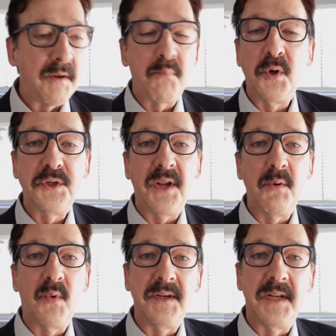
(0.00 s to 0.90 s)

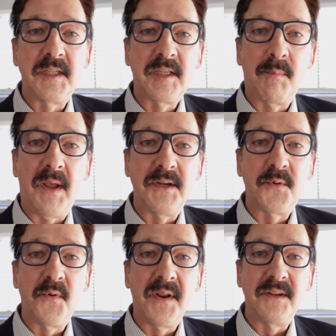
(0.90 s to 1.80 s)
appreciate what Dentsply
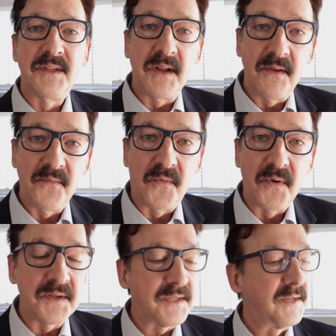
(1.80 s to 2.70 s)
Sirona has done
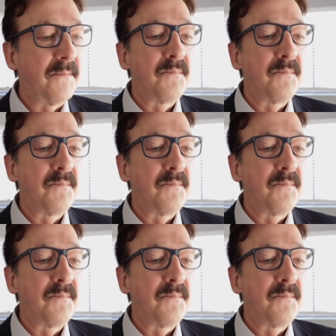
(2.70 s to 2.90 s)
for us.